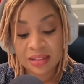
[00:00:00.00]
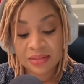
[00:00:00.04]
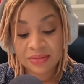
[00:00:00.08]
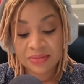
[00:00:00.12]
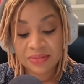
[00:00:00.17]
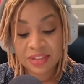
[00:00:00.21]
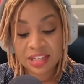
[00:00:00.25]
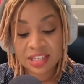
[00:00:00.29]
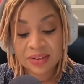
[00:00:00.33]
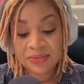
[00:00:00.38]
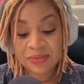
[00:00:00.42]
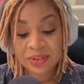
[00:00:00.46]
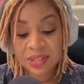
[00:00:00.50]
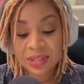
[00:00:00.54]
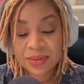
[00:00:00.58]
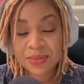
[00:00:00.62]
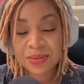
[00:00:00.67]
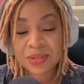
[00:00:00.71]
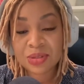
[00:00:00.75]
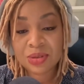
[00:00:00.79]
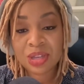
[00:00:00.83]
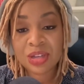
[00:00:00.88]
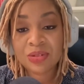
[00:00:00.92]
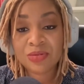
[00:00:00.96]
The difference
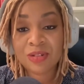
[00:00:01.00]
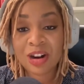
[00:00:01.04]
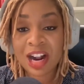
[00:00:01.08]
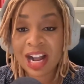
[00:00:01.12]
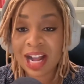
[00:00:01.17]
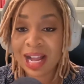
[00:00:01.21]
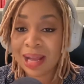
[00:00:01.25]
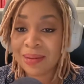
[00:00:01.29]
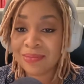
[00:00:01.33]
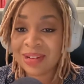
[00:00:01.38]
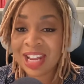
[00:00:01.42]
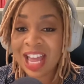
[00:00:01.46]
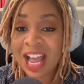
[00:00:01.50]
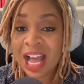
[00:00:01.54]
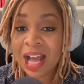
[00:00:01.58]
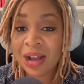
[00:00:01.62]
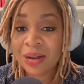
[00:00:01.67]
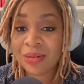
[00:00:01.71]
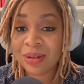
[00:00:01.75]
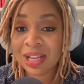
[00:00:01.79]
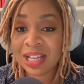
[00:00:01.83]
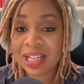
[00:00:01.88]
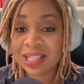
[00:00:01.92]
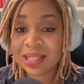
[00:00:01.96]
between where I am
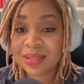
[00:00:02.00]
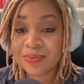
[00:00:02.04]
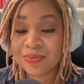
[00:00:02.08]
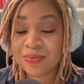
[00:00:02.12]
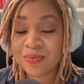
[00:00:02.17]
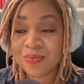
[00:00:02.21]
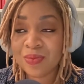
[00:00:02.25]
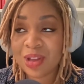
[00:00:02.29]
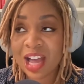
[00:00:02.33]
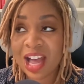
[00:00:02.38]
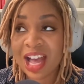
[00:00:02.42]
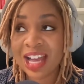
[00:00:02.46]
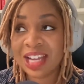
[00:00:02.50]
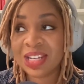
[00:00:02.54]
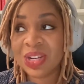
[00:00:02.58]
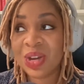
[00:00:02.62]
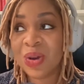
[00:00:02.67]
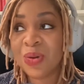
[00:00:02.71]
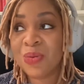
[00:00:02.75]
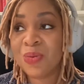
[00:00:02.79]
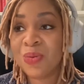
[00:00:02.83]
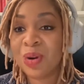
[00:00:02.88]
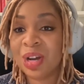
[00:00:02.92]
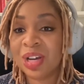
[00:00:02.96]
now is I
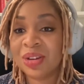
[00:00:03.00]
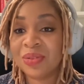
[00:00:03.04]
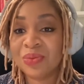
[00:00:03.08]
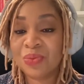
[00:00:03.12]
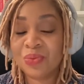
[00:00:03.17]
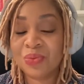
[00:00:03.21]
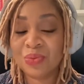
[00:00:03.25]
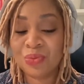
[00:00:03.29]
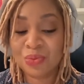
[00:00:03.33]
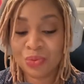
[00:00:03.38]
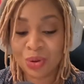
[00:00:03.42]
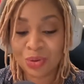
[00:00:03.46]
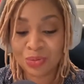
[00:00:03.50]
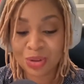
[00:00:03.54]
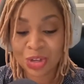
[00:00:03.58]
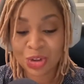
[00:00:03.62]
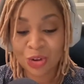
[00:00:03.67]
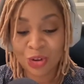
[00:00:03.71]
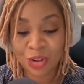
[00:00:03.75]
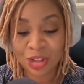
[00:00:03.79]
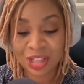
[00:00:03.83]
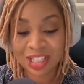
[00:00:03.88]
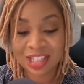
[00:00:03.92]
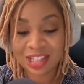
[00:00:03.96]
know what what we
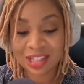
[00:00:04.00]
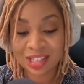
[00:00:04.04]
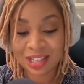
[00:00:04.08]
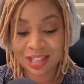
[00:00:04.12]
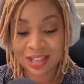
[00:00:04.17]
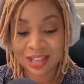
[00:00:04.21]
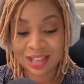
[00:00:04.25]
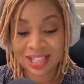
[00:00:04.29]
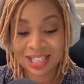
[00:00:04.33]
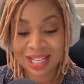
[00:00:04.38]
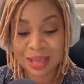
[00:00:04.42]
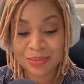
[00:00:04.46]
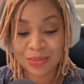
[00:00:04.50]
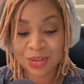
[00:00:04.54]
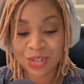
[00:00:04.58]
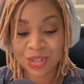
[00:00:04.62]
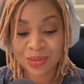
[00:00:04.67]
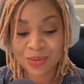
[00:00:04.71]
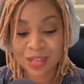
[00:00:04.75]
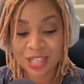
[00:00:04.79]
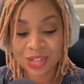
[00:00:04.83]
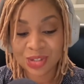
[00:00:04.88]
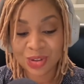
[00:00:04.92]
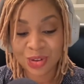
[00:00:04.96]
call in the claim your
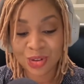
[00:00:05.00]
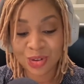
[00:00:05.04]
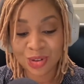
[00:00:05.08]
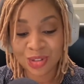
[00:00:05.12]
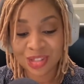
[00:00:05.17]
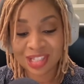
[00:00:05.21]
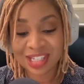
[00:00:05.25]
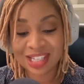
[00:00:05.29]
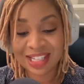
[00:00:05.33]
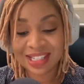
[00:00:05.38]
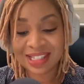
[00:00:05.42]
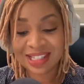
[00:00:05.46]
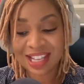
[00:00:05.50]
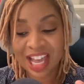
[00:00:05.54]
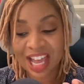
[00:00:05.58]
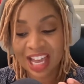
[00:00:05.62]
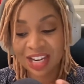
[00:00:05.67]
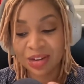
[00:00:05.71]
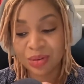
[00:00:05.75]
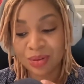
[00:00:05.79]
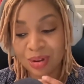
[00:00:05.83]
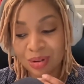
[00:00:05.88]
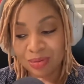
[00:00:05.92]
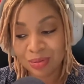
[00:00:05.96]
space course is
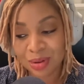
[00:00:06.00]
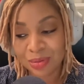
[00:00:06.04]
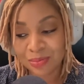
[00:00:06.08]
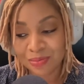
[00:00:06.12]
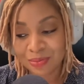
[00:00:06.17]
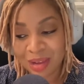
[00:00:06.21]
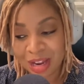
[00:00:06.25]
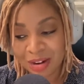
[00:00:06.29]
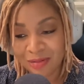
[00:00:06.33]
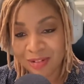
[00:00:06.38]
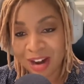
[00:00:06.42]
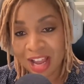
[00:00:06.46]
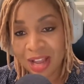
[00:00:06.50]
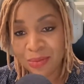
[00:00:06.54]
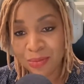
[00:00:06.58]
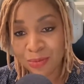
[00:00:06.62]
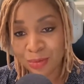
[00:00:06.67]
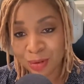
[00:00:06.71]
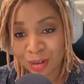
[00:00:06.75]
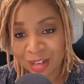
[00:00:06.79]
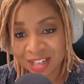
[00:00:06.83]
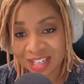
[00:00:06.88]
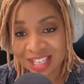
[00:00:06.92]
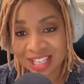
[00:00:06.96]
I know what, what my right
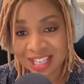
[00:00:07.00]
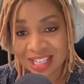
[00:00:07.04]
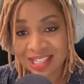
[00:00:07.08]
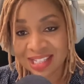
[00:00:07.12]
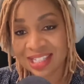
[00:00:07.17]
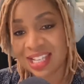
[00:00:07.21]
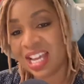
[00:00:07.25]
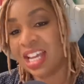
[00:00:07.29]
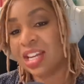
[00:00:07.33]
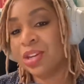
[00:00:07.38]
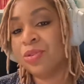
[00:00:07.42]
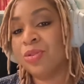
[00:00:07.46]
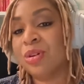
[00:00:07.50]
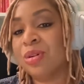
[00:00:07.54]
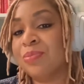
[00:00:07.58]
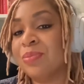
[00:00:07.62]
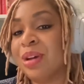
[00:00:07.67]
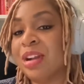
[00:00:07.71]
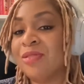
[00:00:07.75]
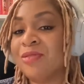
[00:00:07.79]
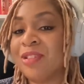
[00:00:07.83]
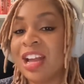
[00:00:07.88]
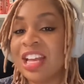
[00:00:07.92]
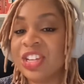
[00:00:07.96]
work is, I know what
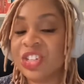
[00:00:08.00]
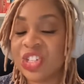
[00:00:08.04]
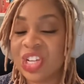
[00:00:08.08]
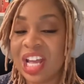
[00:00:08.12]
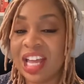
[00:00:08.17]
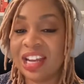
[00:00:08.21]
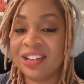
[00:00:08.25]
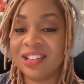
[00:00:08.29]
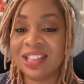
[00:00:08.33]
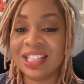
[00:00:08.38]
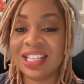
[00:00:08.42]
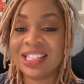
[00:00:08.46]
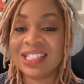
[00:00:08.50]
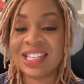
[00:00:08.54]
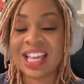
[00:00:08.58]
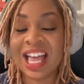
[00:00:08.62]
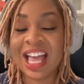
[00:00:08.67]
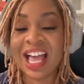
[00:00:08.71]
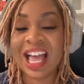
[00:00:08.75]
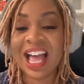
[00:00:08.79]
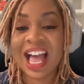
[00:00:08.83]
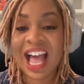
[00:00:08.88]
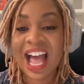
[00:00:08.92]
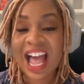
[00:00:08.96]
my right channel is.
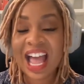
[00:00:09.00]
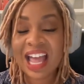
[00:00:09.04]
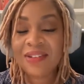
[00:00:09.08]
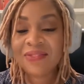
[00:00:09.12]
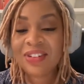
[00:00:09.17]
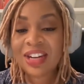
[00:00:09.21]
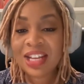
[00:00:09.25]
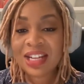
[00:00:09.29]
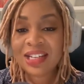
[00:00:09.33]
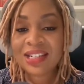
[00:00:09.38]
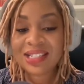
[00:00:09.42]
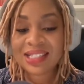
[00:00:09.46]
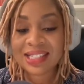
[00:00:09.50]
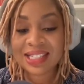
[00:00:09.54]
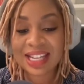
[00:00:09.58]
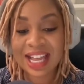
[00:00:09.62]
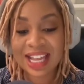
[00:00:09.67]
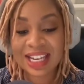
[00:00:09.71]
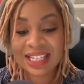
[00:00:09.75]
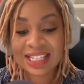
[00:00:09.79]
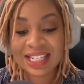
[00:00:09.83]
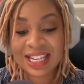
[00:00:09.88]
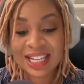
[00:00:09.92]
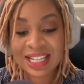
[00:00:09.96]
I have an
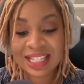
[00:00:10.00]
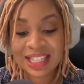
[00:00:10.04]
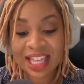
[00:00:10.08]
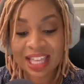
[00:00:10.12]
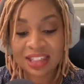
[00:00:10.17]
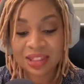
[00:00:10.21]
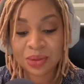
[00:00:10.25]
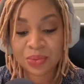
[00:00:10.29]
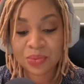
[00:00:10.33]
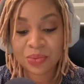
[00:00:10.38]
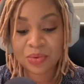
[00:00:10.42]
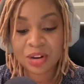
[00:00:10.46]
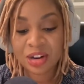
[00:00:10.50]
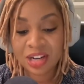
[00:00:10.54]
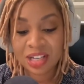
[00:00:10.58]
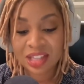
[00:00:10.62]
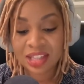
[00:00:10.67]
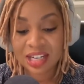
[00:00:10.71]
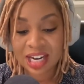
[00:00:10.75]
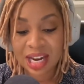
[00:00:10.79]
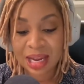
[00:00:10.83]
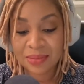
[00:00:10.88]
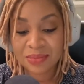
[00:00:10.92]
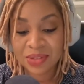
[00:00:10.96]
understanding that the work
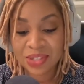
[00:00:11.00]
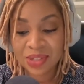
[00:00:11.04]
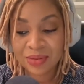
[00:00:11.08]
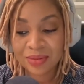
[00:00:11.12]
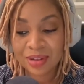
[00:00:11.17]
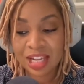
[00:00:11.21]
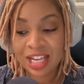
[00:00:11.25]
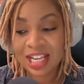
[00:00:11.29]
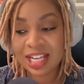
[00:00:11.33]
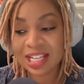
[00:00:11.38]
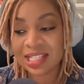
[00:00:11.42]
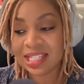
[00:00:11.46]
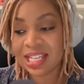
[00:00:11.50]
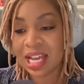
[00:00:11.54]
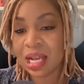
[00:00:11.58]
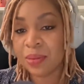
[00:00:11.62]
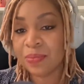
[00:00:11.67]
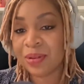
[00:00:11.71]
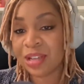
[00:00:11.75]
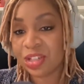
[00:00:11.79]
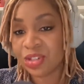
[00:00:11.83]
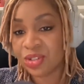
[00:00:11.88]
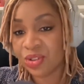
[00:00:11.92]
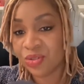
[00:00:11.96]
that I'm doing is
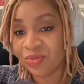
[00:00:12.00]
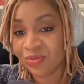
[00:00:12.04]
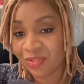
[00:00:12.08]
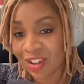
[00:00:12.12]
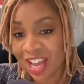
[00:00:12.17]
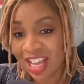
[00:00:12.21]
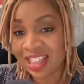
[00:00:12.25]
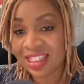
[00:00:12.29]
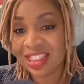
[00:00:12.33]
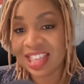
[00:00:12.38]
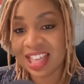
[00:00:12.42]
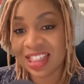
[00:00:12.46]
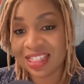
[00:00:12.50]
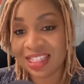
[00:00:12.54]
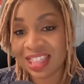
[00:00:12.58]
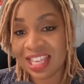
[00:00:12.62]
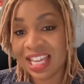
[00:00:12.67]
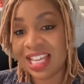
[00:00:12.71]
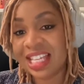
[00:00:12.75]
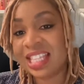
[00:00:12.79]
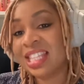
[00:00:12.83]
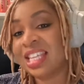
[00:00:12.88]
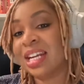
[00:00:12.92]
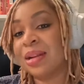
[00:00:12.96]
helping to fight that
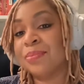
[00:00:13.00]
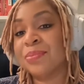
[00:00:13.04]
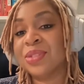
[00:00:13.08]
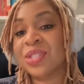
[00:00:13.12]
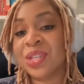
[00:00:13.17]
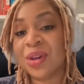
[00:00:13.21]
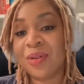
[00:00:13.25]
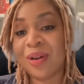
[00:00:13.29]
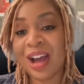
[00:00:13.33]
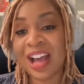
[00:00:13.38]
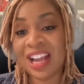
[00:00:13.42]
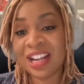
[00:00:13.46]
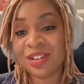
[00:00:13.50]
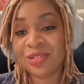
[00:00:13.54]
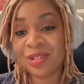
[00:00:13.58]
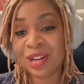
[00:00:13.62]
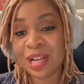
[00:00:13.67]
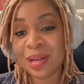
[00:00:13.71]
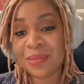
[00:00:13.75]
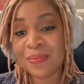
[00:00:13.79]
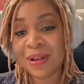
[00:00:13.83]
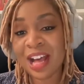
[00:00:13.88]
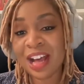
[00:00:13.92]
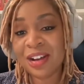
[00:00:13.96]
thing that I'm so
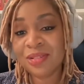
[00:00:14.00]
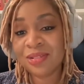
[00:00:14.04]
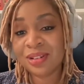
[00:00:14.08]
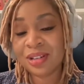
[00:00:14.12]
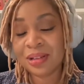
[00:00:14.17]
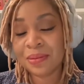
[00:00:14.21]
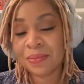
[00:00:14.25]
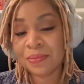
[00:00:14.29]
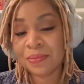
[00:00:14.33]
angry about.